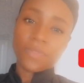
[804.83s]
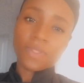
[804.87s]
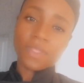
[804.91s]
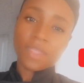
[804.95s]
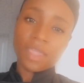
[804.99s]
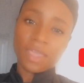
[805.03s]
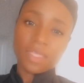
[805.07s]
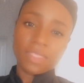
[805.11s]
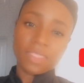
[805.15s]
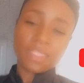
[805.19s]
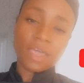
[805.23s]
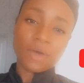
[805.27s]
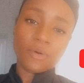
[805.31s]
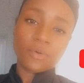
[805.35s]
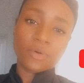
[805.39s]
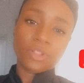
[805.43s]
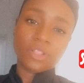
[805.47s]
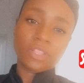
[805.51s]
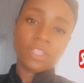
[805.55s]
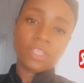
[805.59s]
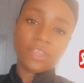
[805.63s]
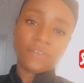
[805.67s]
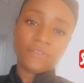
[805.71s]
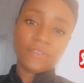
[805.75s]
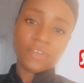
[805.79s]
That will
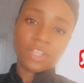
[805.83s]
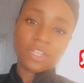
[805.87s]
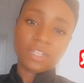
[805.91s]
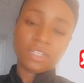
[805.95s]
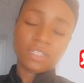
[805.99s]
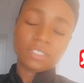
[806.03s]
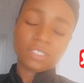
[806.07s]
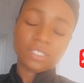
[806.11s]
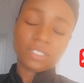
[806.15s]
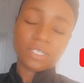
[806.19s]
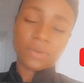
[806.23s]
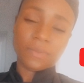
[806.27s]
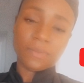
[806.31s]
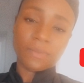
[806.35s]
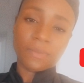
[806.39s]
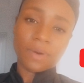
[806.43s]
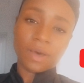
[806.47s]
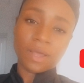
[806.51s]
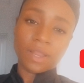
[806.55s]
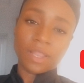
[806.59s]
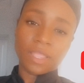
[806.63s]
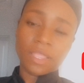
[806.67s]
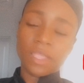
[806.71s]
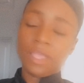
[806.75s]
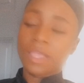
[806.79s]
give it some
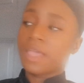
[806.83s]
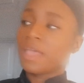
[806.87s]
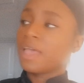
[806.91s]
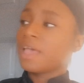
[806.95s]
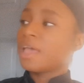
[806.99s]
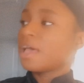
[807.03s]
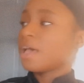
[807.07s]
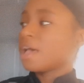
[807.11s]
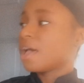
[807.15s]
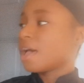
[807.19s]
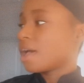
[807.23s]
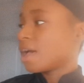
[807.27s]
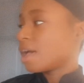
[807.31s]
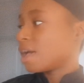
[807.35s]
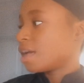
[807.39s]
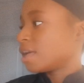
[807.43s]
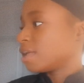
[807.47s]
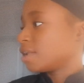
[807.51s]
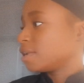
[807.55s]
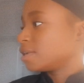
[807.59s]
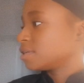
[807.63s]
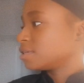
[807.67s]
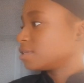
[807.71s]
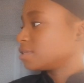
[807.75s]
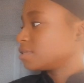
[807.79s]
body.
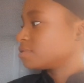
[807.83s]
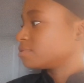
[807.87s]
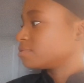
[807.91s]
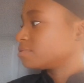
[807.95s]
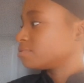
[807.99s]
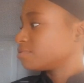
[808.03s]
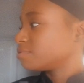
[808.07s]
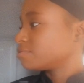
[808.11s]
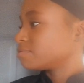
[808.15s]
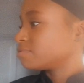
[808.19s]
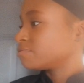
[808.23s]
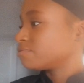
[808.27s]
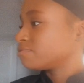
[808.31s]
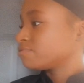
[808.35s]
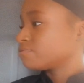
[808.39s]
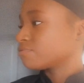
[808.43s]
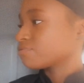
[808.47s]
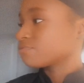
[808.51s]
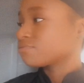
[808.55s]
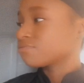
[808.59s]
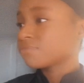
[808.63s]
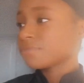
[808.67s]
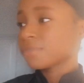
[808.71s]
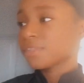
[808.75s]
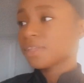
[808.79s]
And
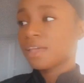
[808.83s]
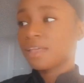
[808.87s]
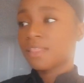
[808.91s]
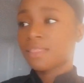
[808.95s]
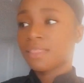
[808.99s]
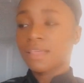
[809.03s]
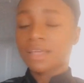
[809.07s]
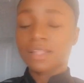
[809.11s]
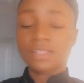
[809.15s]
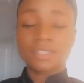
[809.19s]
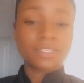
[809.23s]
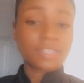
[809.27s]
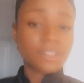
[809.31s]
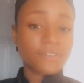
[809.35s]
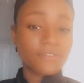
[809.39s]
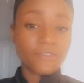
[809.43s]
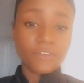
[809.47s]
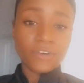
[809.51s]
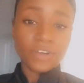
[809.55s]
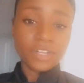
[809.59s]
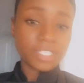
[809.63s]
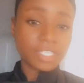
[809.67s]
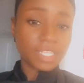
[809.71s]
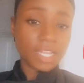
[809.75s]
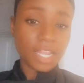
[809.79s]
that's it for
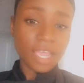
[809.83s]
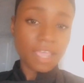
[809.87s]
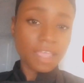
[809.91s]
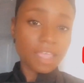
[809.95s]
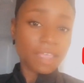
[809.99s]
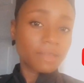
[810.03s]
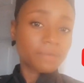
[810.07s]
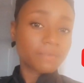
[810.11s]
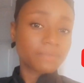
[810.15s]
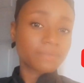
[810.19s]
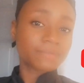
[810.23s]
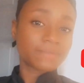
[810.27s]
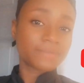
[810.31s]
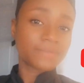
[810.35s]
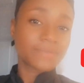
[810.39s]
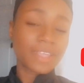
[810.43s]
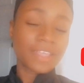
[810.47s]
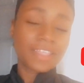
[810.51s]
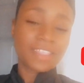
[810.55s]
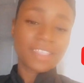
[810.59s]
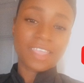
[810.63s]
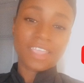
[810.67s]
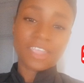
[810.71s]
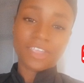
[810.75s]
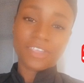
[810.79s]
today.
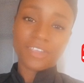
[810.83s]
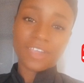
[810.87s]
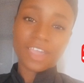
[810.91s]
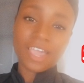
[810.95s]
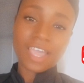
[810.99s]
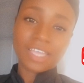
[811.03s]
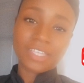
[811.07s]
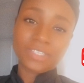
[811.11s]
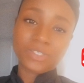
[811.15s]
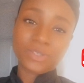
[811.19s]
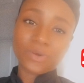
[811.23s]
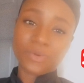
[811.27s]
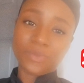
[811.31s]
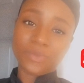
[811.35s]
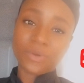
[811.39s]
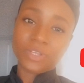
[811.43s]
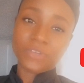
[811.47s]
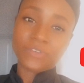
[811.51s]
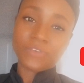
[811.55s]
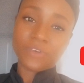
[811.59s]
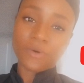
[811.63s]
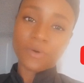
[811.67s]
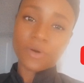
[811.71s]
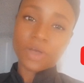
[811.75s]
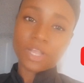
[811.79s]
Thank you guys so much for
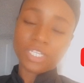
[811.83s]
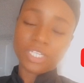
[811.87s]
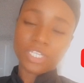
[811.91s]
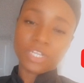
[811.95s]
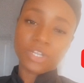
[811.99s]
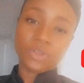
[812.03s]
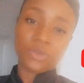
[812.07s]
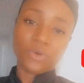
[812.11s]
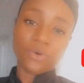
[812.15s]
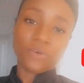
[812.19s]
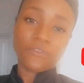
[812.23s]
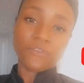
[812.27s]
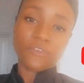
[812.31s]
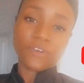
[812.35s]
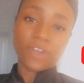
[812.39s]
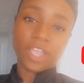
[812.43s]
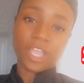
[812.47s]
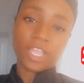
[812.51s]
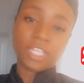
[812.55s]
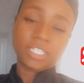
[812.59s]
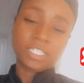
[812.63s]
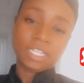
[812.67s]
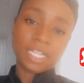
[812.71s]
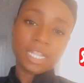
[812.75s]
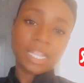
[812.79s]
watching. Don't forget
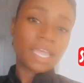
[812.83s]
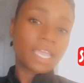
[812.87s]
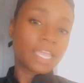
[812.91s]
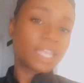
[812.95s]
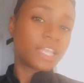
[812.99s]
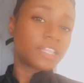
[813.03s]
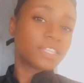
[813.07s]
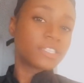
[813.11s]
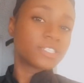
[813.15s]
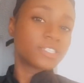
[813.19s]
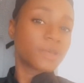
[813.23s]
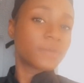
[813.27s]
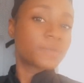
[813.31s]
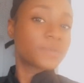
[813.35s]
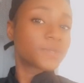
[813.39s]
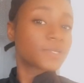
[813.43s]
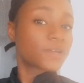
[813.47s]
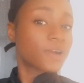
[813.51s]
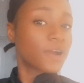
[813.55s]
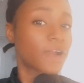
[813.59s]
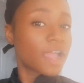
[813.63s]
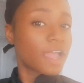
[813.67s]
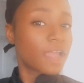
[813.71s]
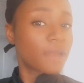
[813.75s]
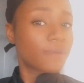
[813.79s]
to like and
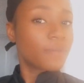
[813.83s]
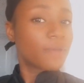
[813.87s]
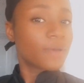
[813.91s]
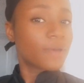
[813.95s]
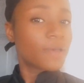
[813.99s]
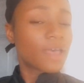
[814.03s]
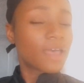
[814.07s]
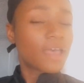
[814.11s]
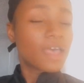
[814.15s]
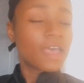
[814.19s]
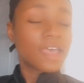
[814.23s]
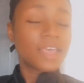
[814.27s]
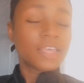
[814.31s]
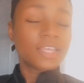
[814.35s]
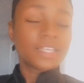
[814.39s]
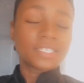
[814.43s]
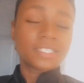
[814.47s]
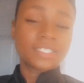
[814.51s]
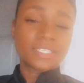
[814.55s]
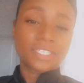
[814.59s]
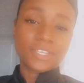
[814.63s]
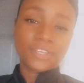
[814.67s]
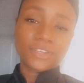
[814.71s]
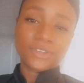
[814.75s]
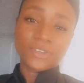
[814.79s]
subscribe. See
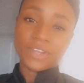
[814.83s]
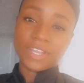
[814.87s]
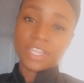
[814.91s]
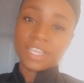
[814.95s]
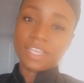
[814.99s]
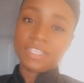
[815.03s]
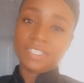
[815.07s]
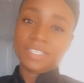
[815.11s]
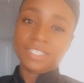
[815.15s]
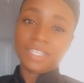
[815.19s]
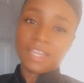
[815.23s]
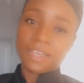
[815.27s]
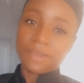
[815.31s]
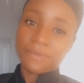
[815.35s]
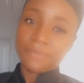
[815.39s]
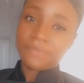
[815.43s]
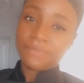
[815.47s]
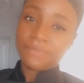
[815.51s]
you next time.